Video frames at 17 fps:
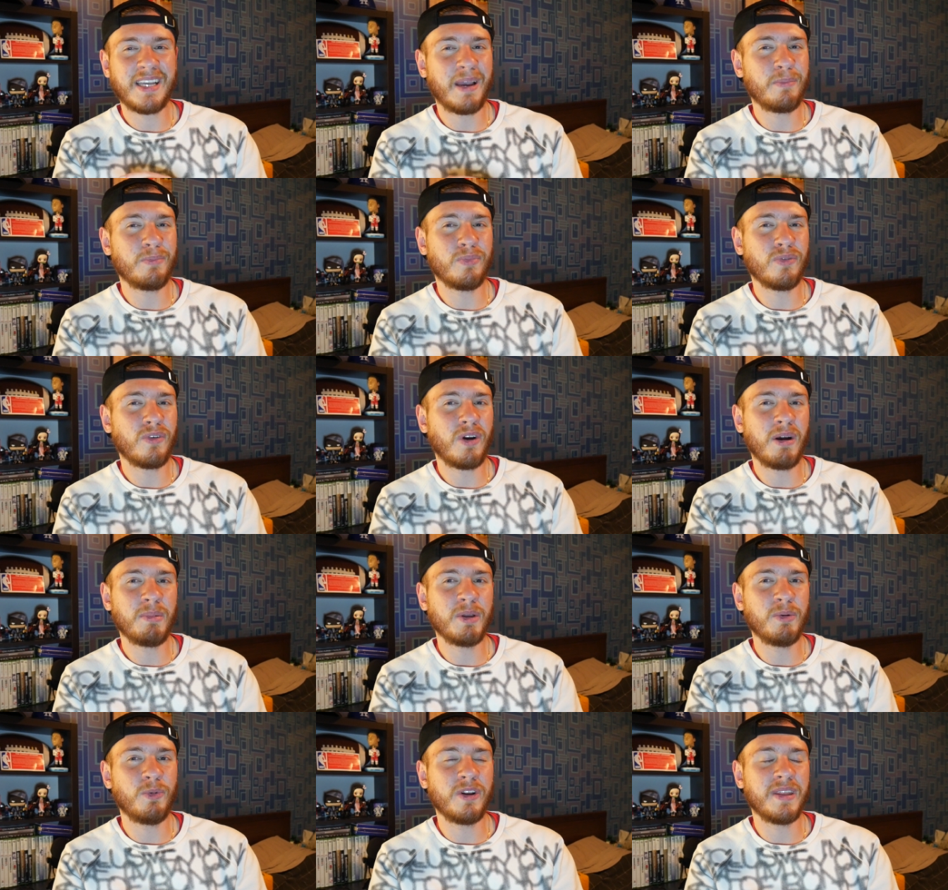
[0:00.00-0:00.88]
I
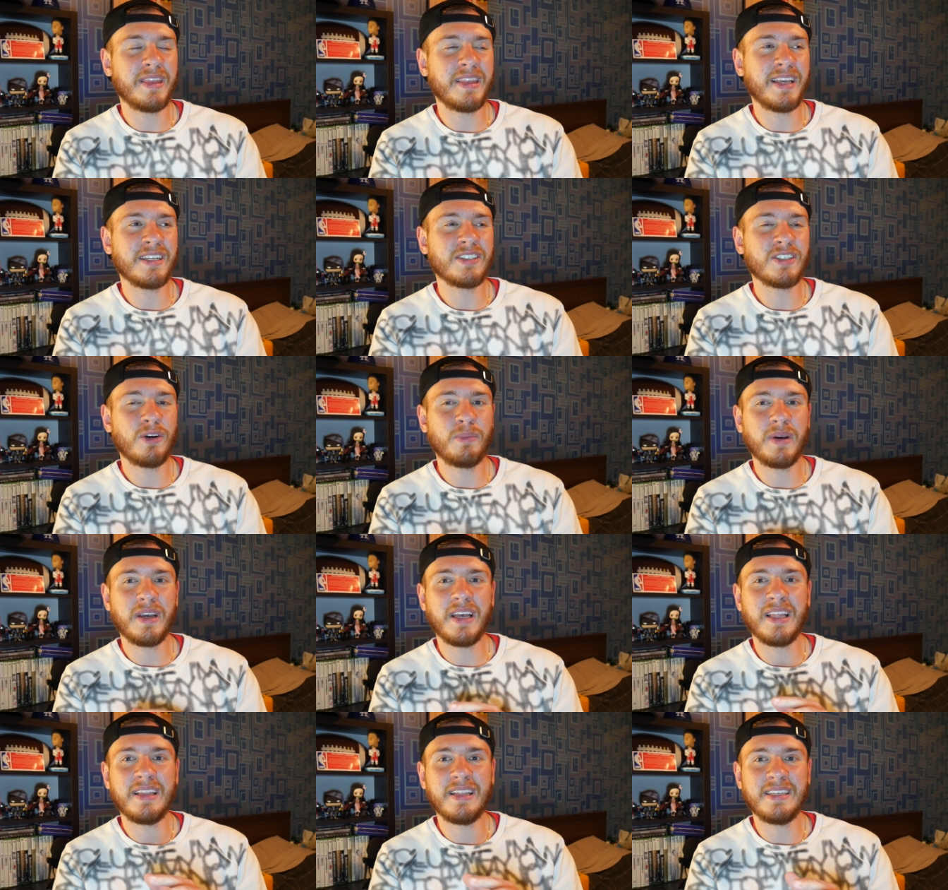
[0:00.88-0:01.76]
probably wouldn't think so,
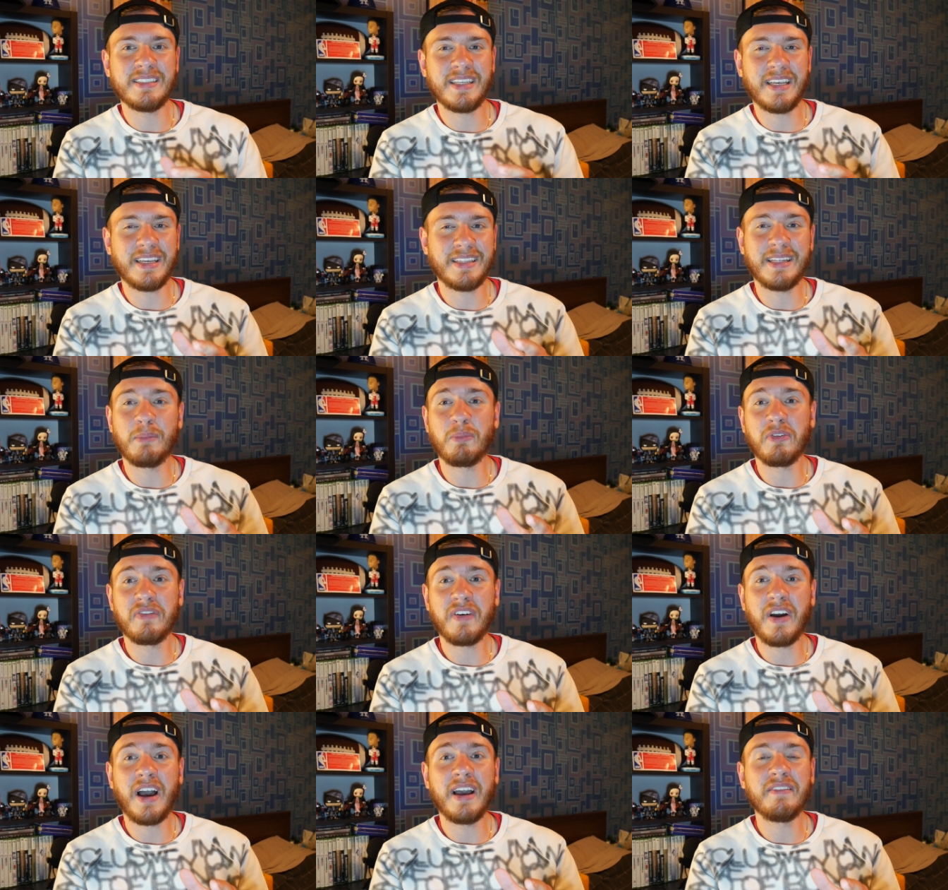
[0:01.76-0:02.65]
but at least like number
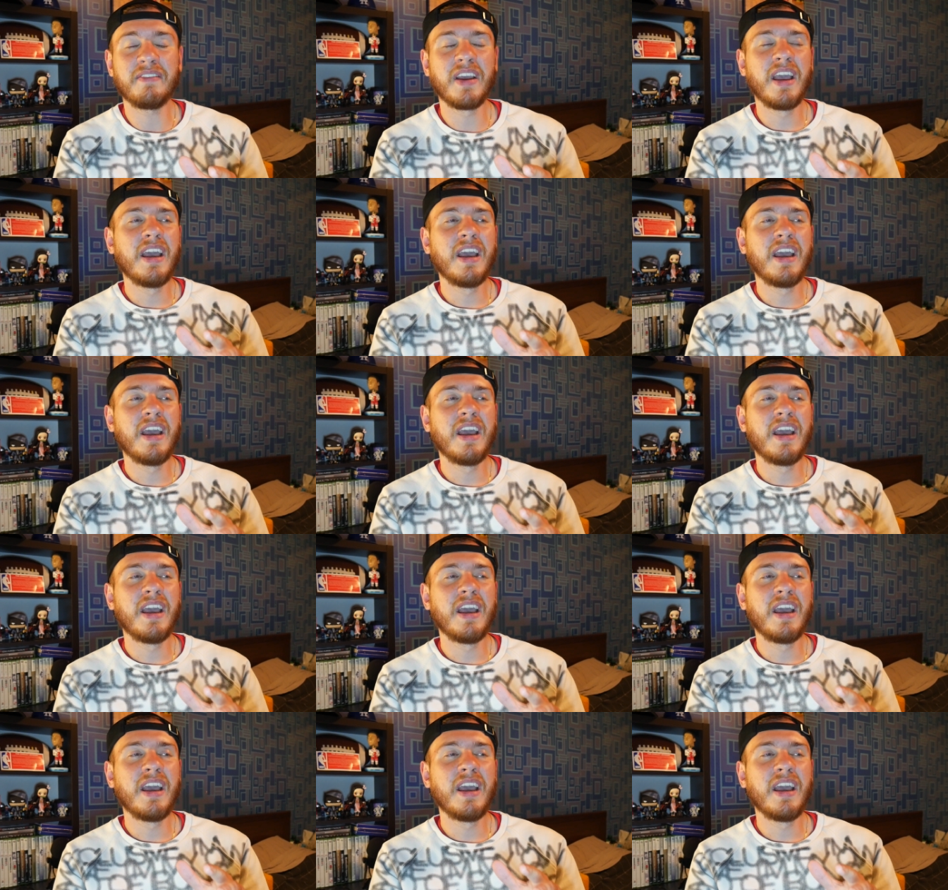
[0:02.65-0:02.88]
five.